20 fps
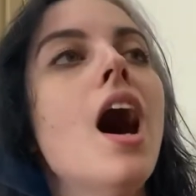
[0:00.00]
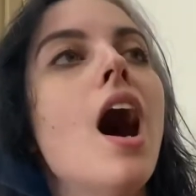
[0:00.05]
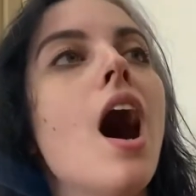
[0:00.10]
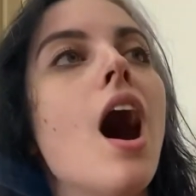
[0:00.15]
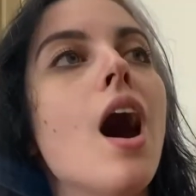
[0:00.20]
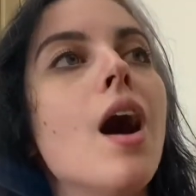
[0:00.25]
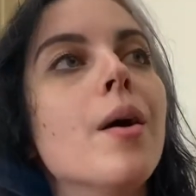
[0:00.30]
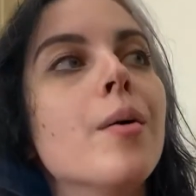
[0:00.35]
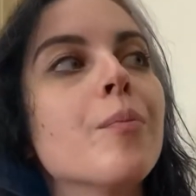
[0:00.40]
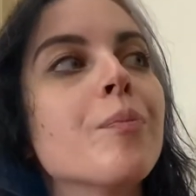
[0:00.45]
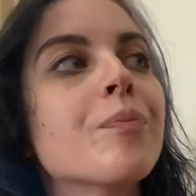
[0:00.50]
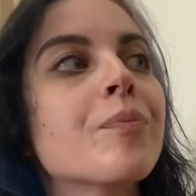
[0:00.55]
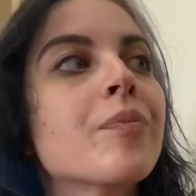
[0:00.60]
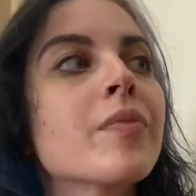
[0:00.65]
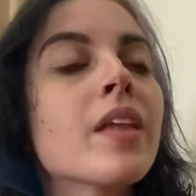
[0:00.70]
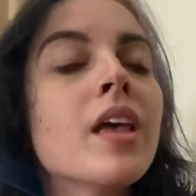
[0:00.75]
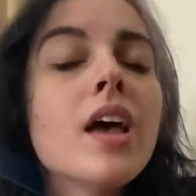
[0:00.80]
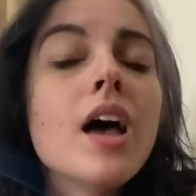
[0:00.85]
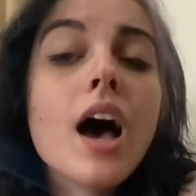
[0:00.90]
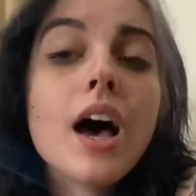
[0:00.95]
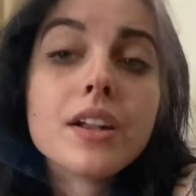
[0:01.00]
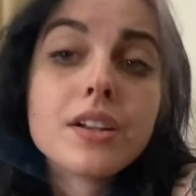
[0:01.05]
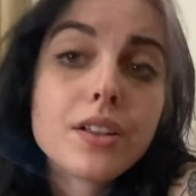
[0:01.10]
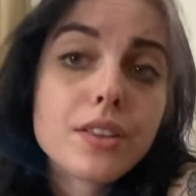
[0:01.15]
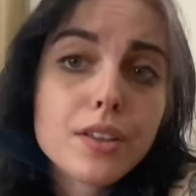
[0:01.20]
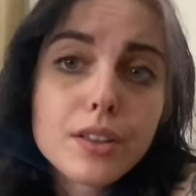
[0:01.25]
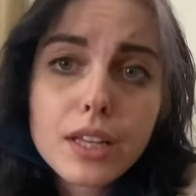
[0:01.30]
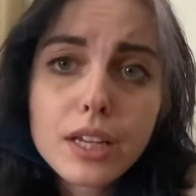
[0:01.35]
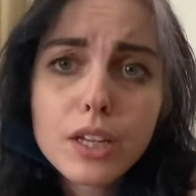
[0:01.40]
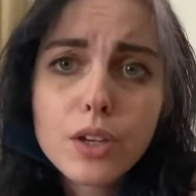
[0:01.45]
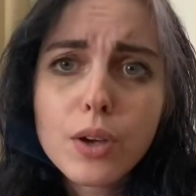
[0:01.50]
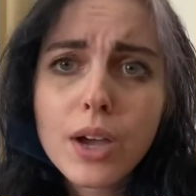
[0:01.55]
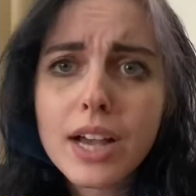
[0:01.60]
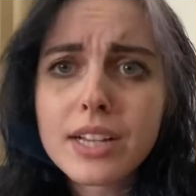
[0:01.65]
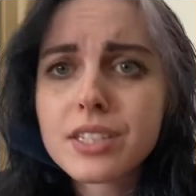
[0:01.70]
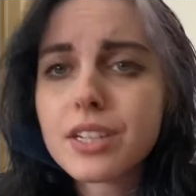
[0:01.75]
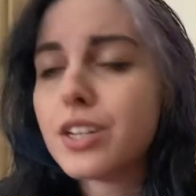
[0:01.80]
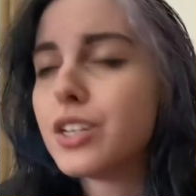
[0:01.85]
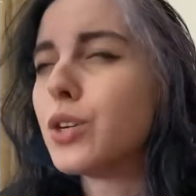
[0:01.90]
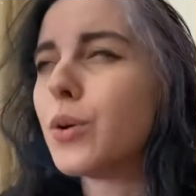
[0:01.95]
Um, another thing you
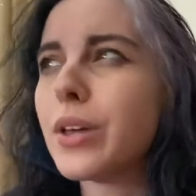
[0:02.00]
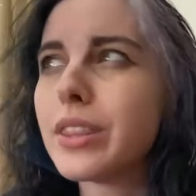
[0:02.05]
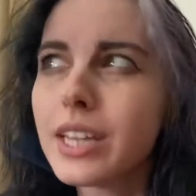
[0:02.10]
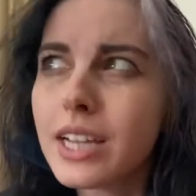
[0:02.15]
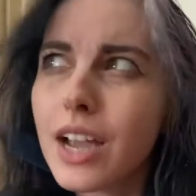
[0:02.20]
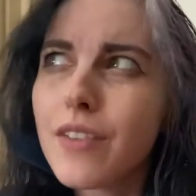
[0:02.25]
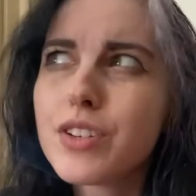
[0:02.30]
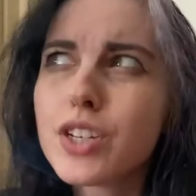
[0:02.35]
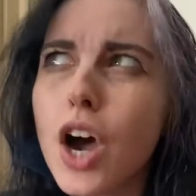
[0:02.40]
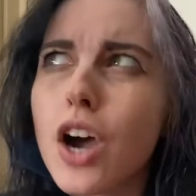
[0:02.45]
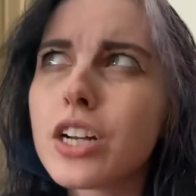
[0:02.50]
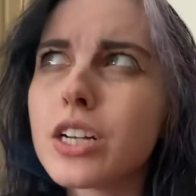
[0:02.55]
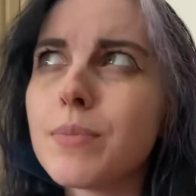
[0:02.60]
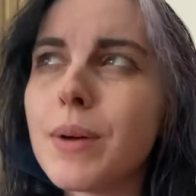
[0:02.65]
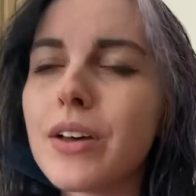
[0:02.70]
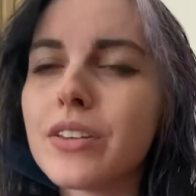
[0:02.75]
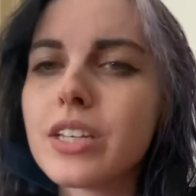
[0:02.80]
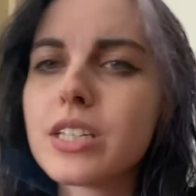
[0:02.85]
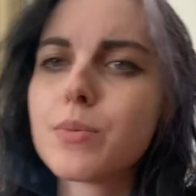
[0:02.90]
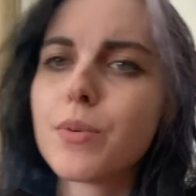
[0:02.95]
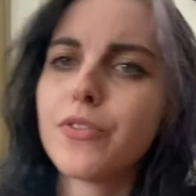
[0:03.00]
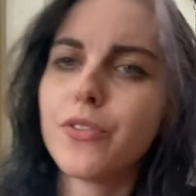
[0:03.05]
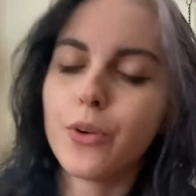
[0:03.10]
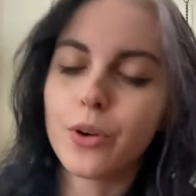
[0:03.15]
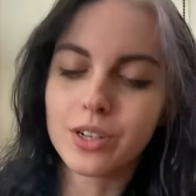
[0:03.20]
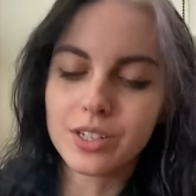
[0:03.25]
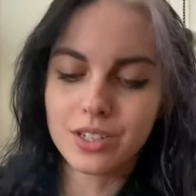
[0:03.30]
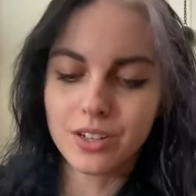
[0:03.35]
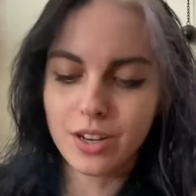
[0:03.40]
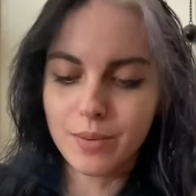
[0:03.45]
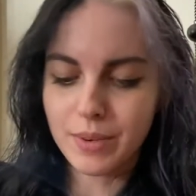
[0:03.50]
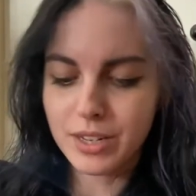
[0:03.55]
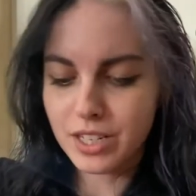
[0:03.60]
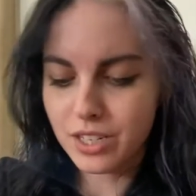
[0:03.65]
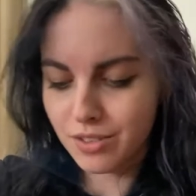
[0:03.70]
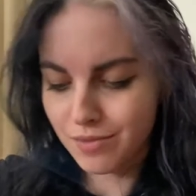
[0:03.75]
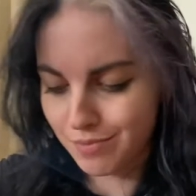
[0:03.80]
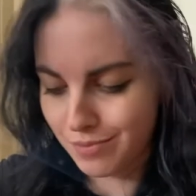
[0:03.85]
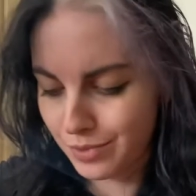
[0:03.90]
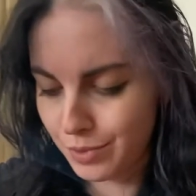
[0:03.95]
guys can do, I think I've talked about this before. Sorry, my
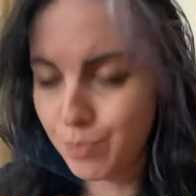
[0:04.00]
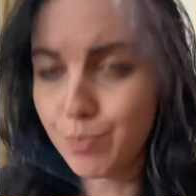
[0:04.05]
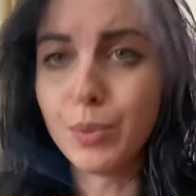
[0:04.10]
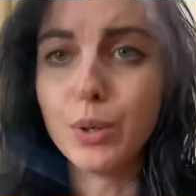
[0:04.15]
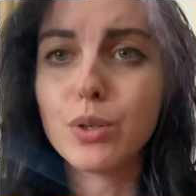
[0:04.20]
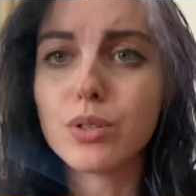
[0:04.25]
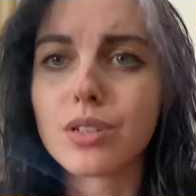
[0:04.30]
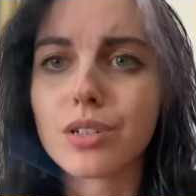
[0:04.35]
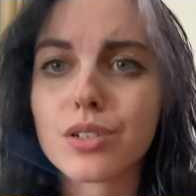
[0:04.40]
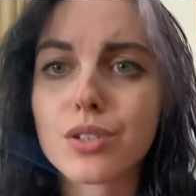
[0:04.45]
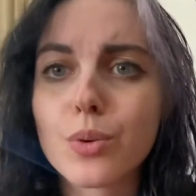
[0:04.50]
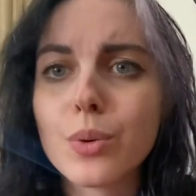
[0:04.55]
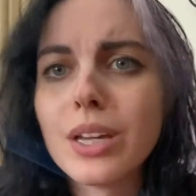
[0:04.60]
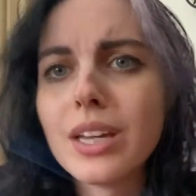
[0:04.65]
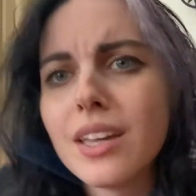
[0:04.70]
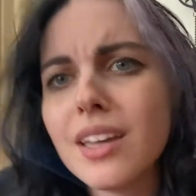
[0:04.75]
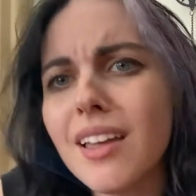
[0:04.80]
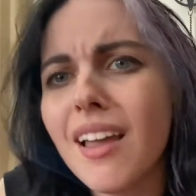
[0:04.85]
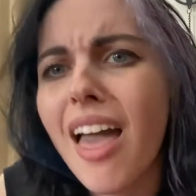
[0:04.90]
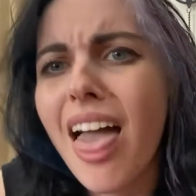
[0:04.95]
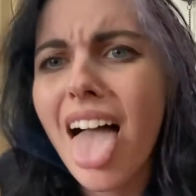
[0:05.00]
boots are squeaky.